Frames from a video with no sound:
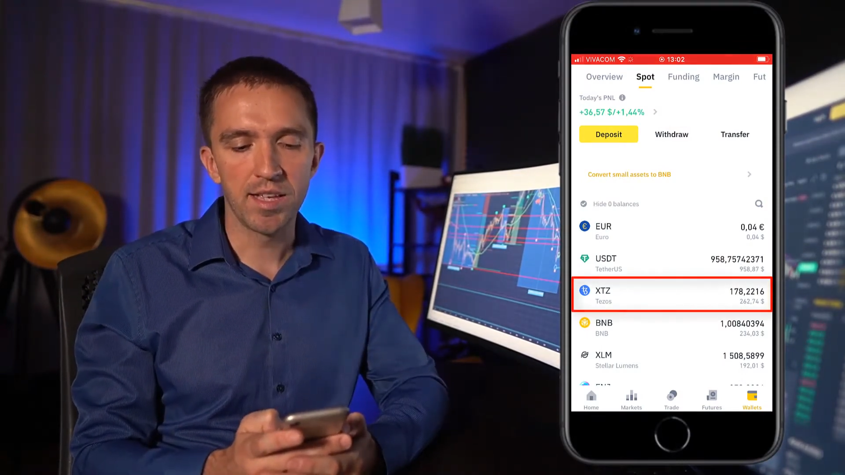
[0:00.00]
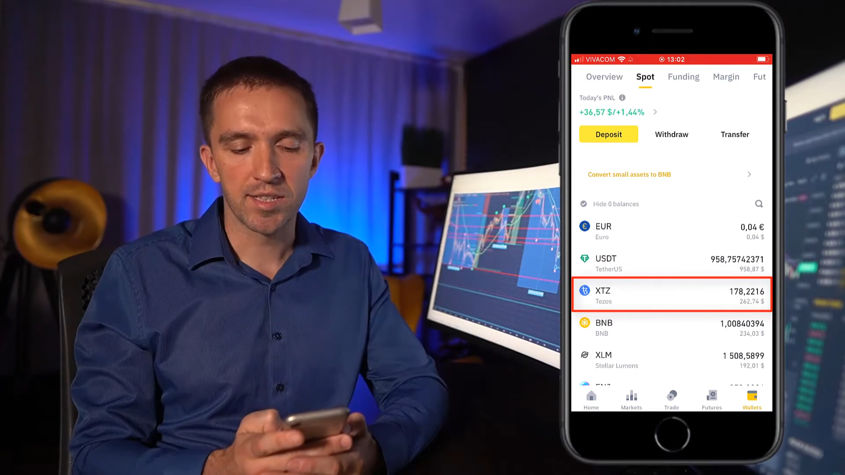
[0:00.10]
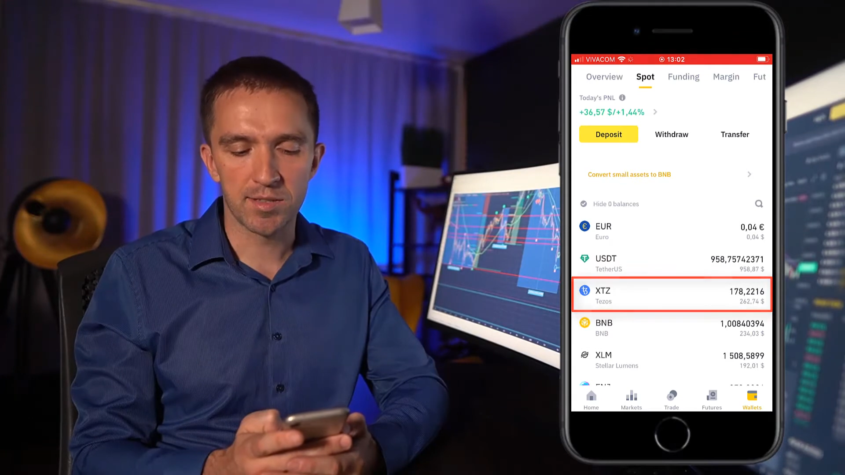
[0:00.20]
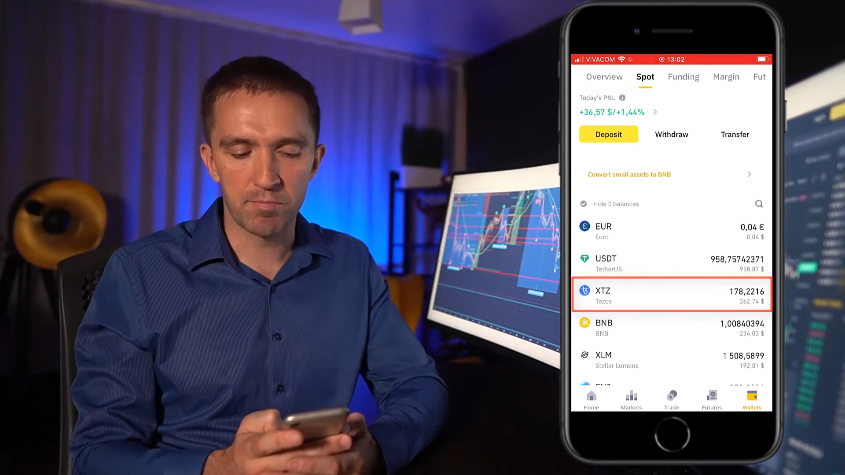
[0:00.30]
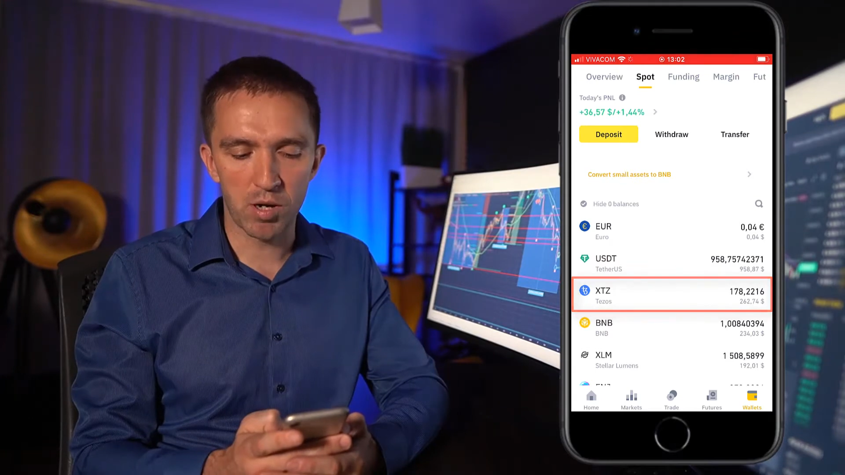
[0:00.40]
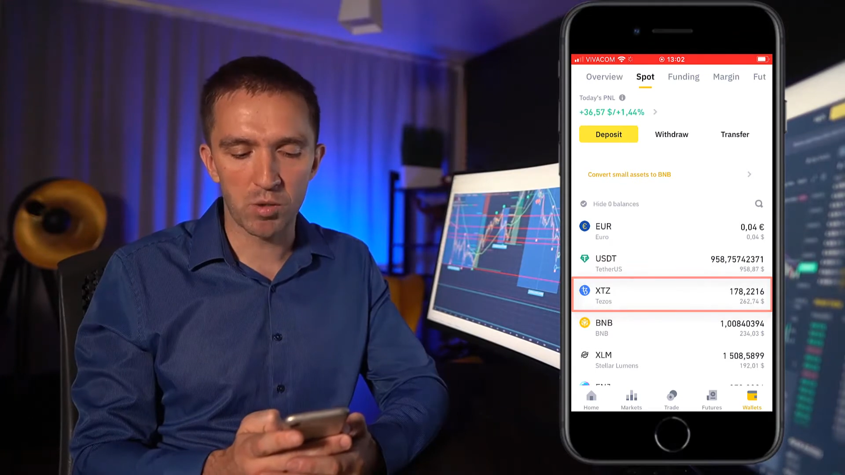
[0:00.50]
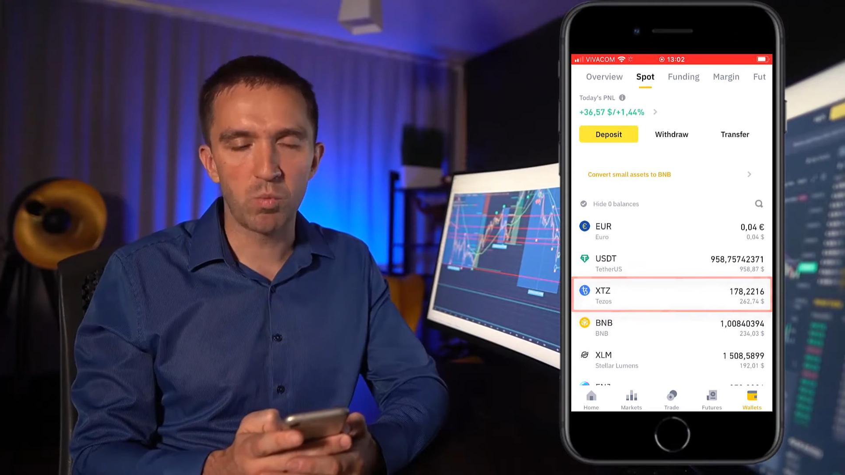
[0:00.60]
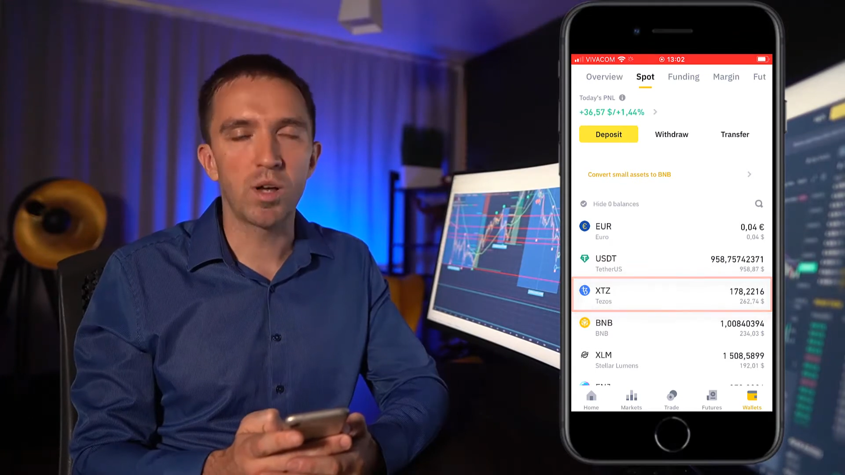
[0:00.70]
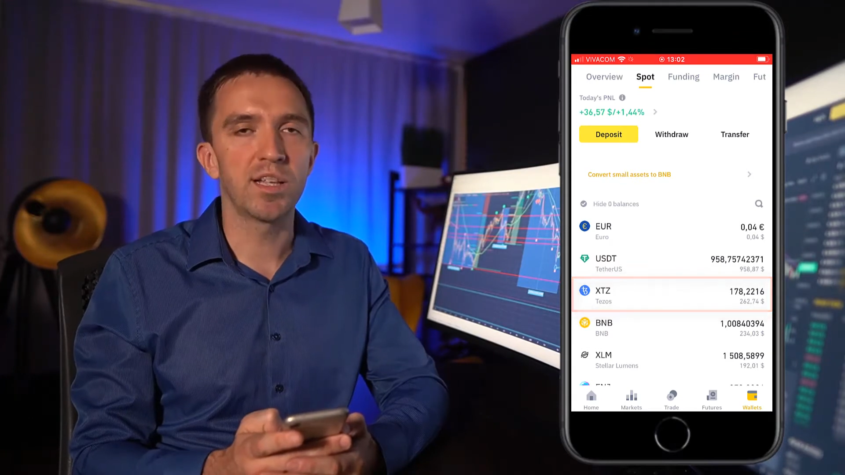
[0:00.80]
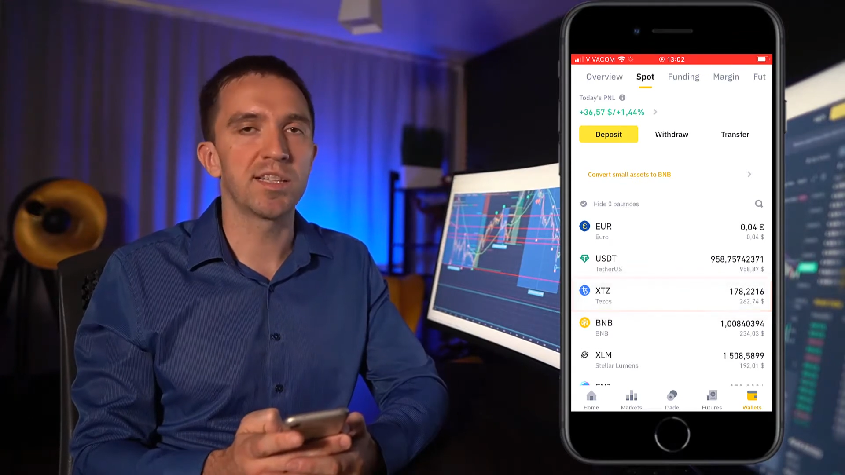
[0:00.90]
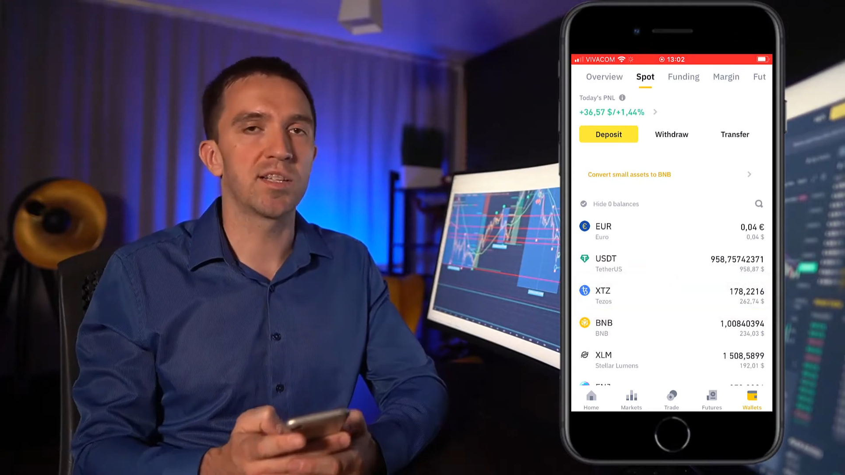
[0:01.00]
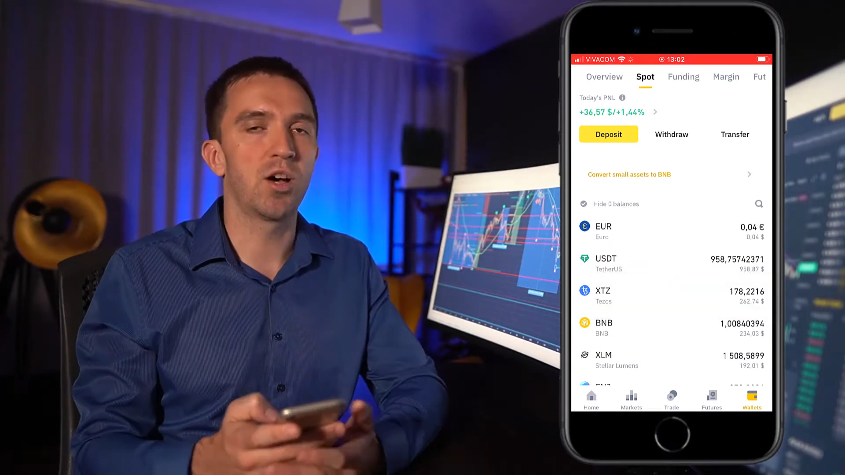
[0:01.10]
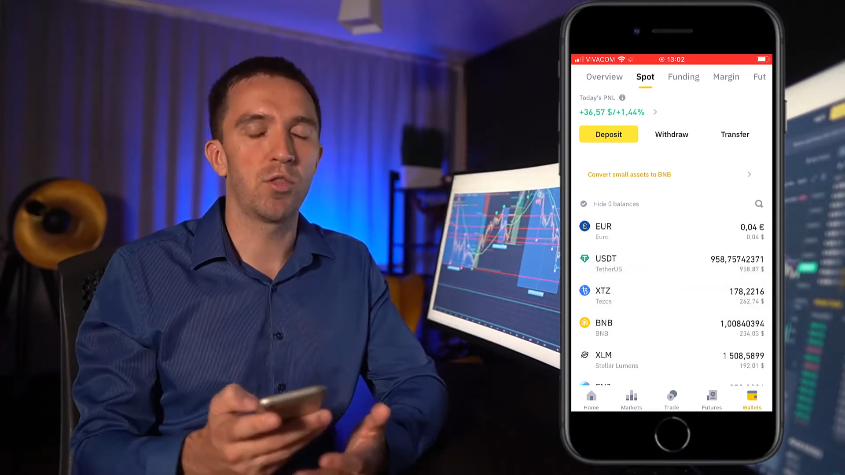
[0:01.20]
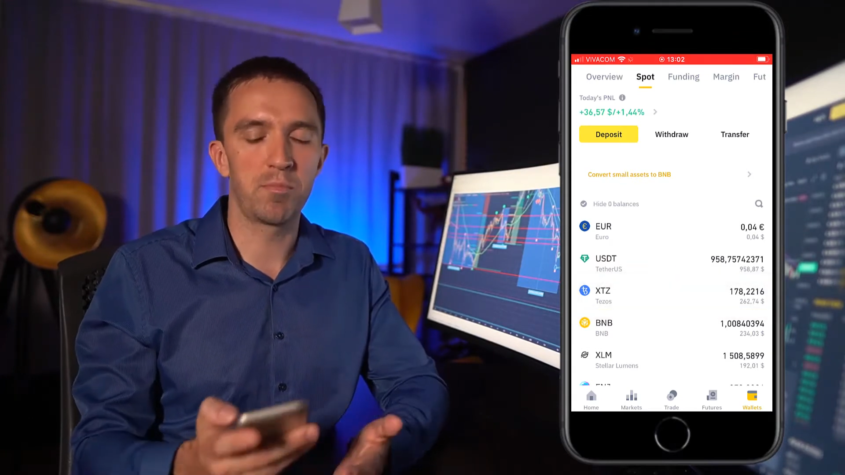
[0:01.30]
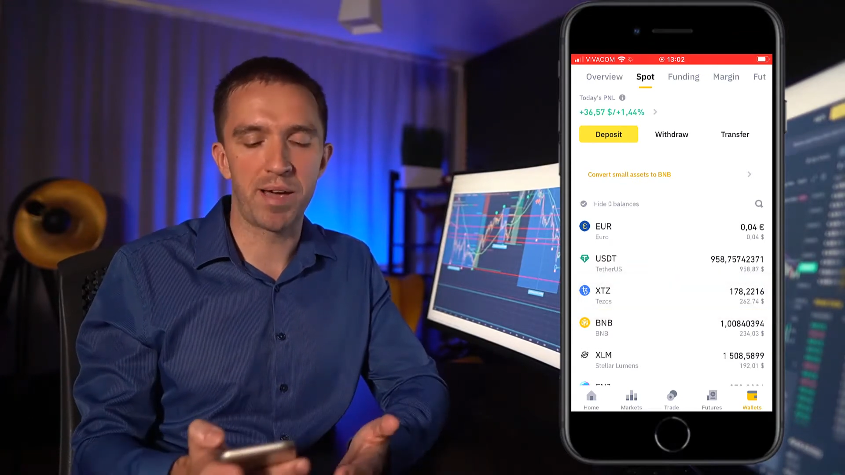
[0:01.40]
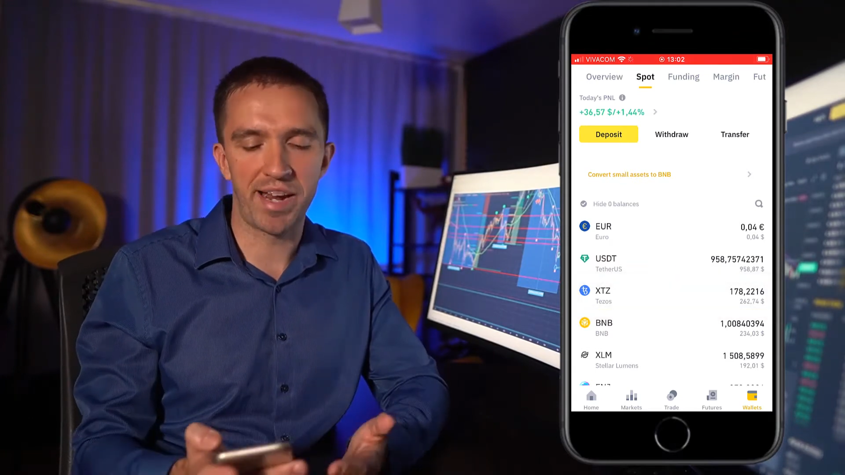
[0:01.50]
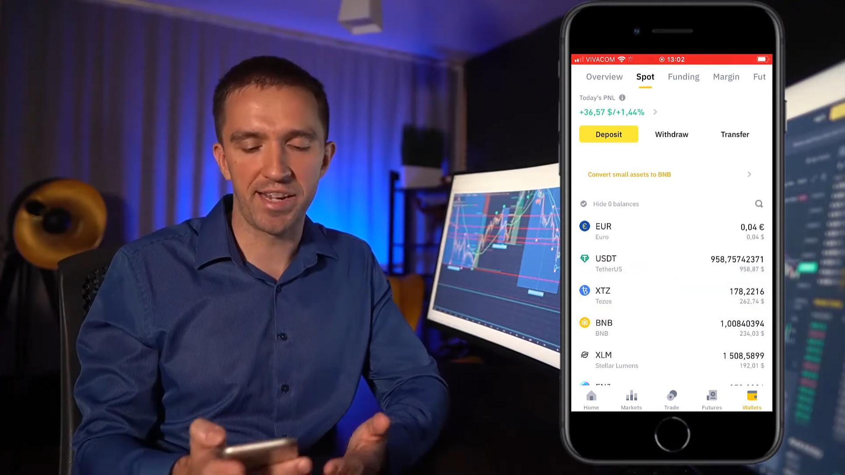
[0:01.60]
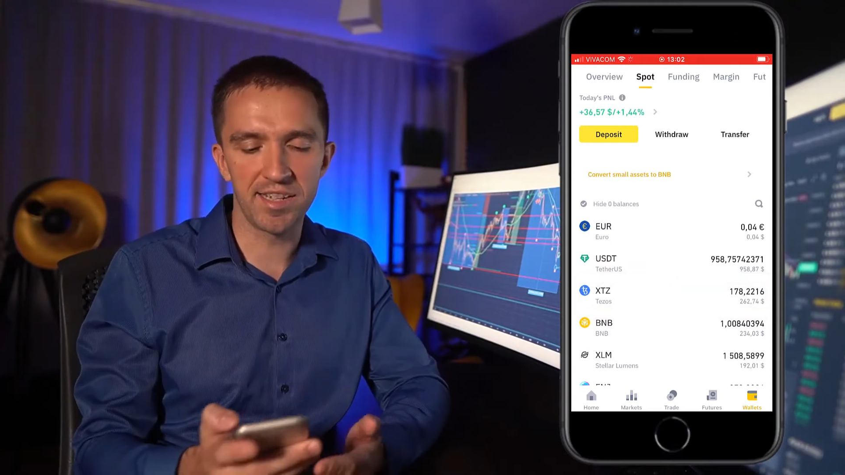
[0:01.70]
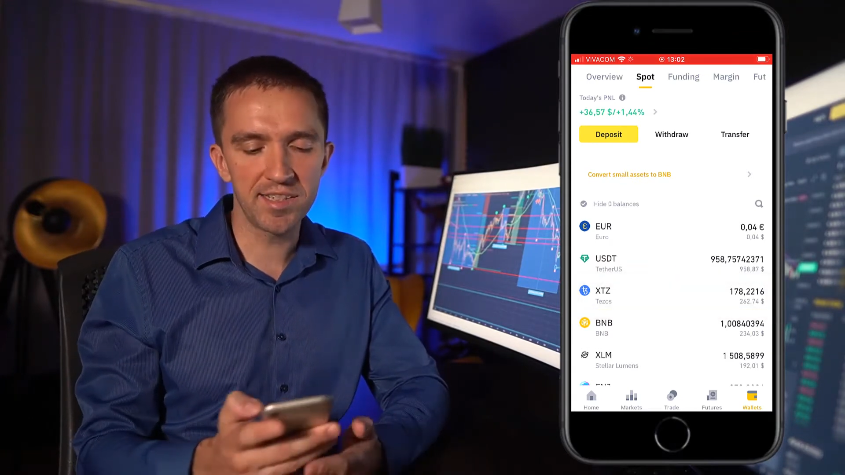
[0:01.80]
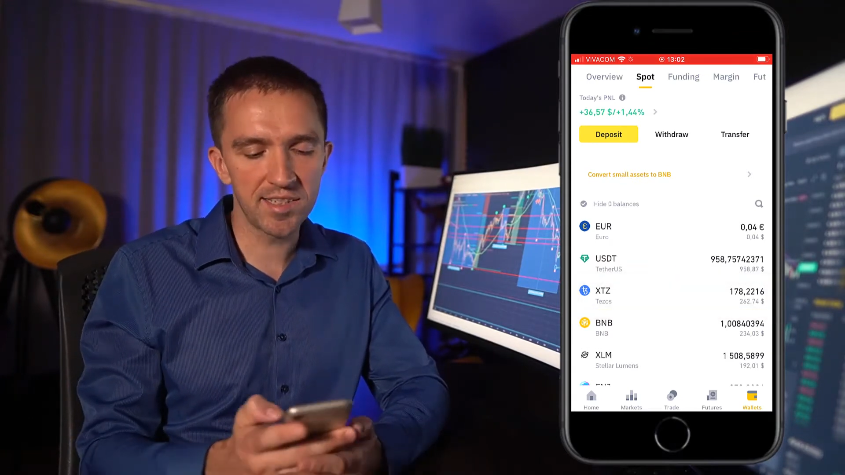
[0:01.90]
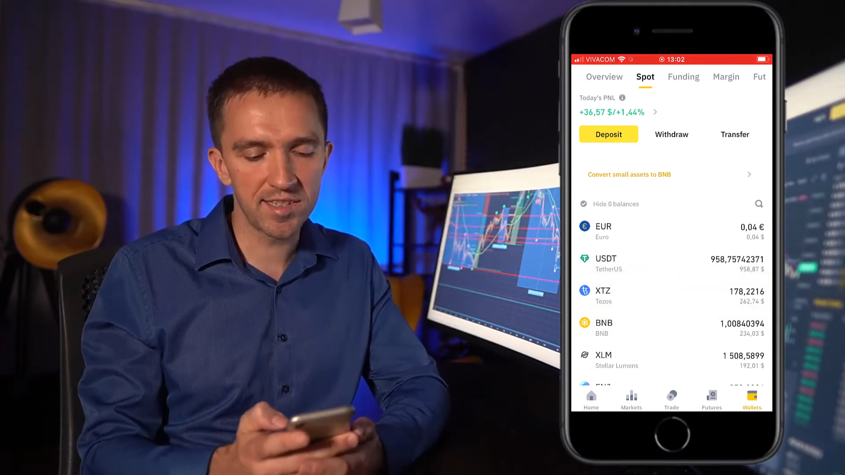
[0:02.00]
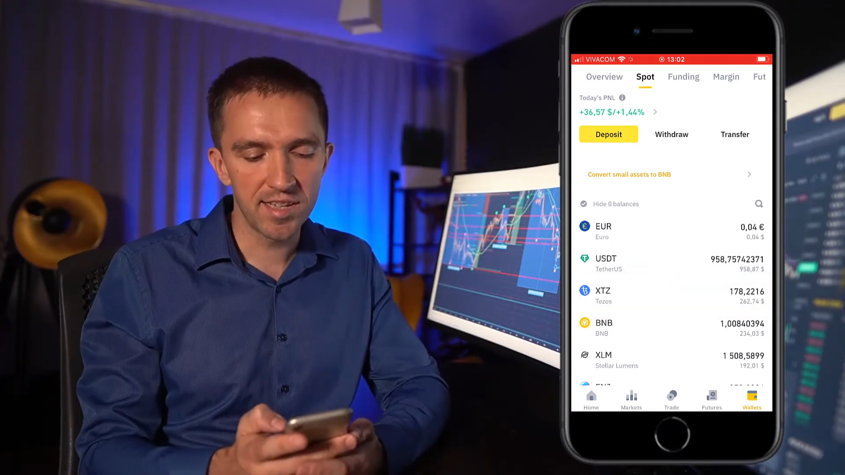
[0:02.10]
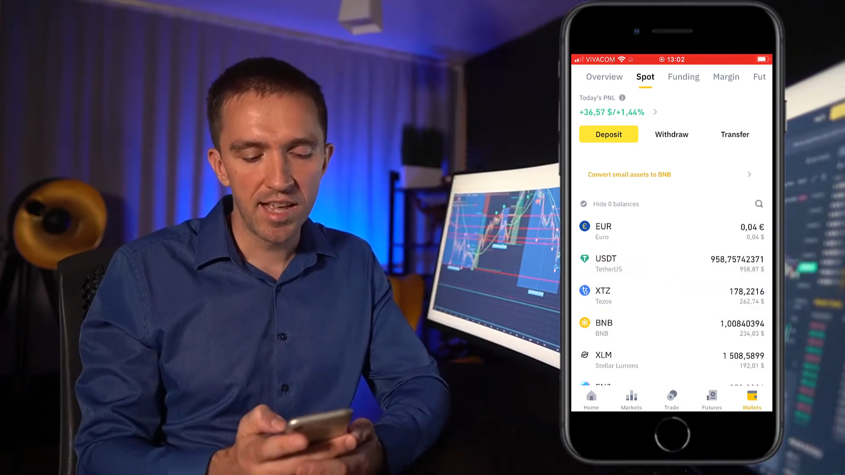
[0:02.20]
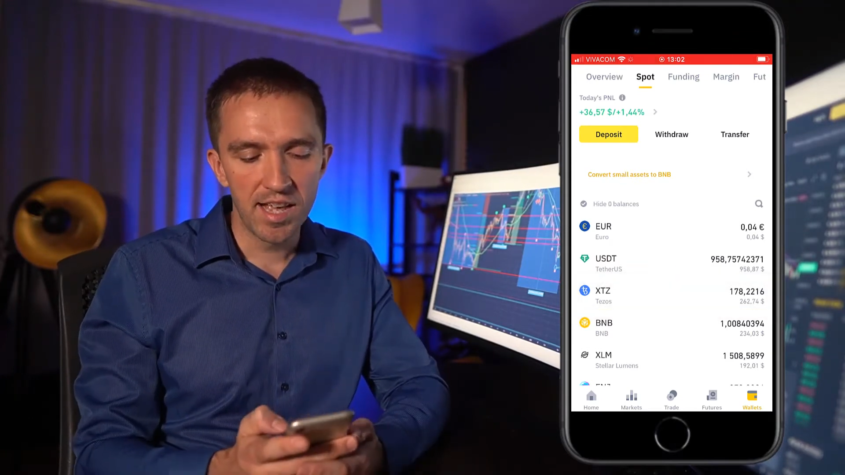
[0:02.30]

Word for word: spot wallet on Binance.